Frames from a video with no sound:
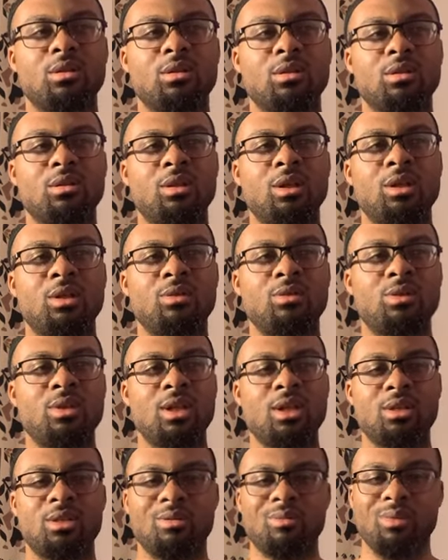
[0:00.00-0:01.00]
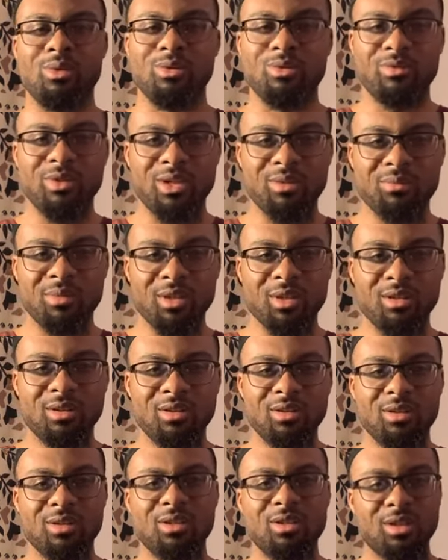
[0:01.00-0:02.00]
I use that to motivate me
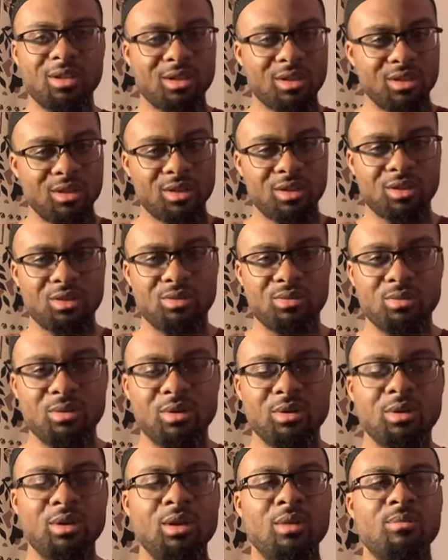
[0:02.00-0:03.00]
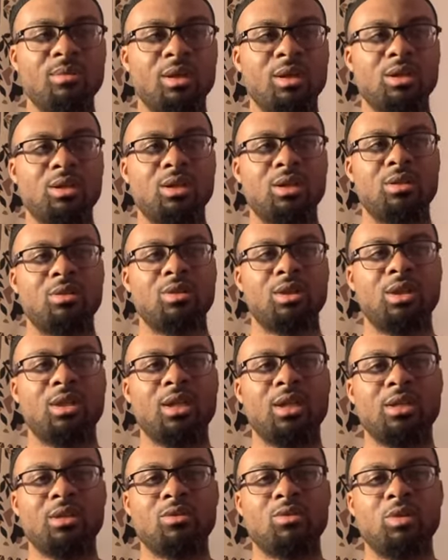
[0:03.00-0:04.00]
to continue on, because I know that
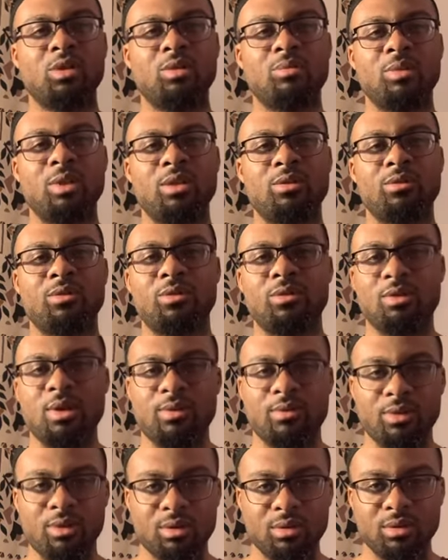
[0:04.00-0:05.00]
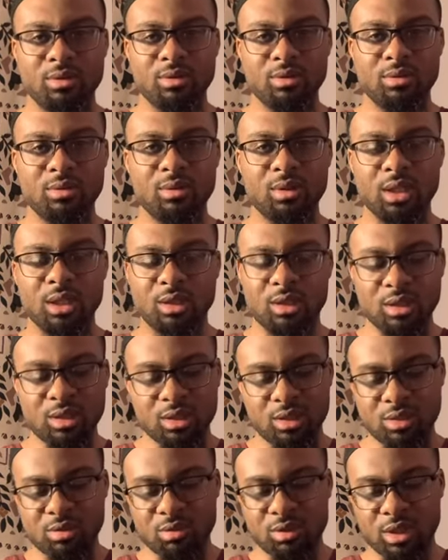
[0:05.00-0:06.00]
that's going to be the forever, that this
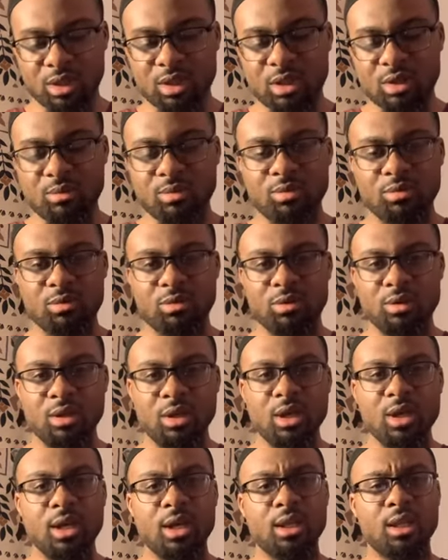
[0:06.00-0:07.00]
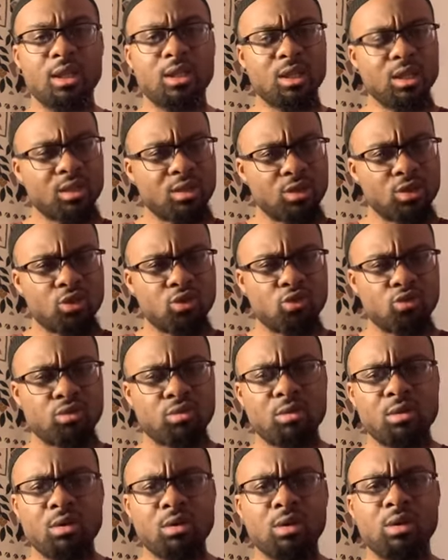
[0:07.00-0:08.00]
is only temporal. And that takes a
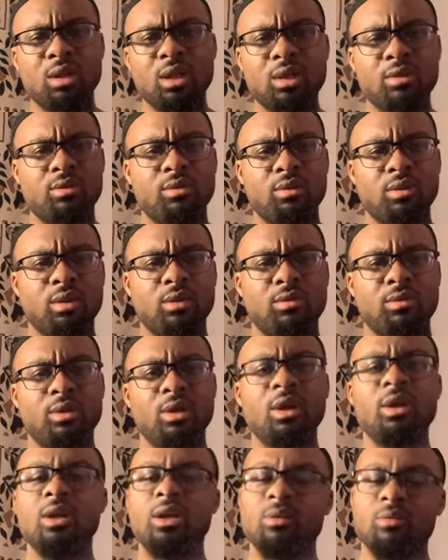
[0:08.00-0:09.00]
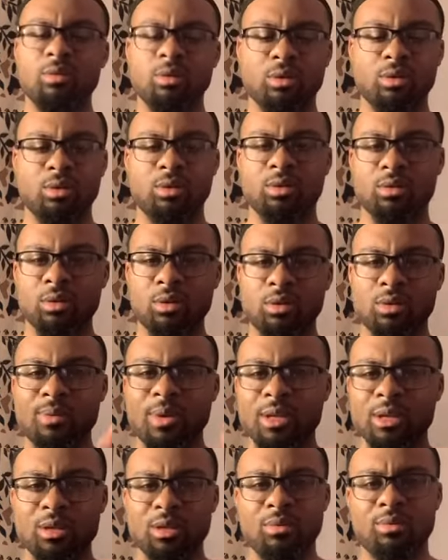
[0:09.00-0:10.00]
strong level of, goes back
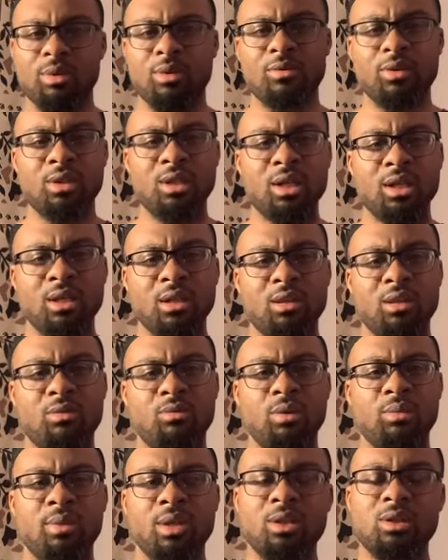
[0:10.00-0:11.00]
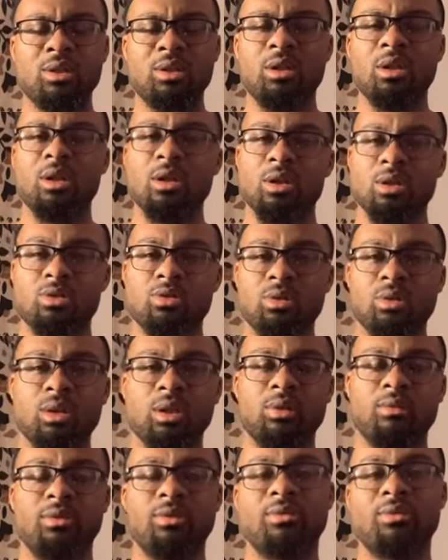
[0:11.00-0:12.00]
to the previous hadith that we mentioned, a strong
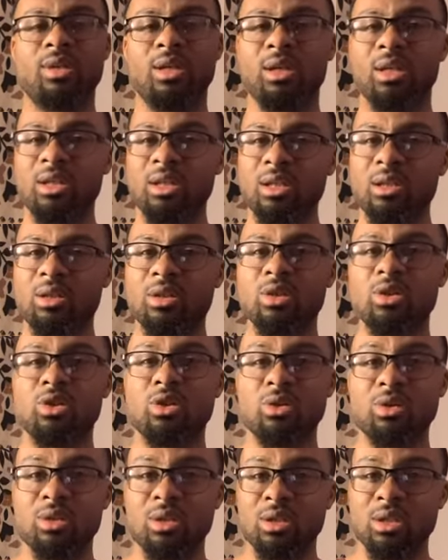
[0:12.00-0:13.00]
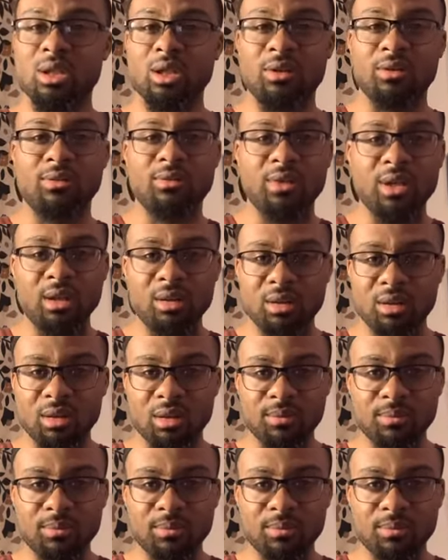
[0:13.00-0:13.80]
level of yaqeen, certainty of faith,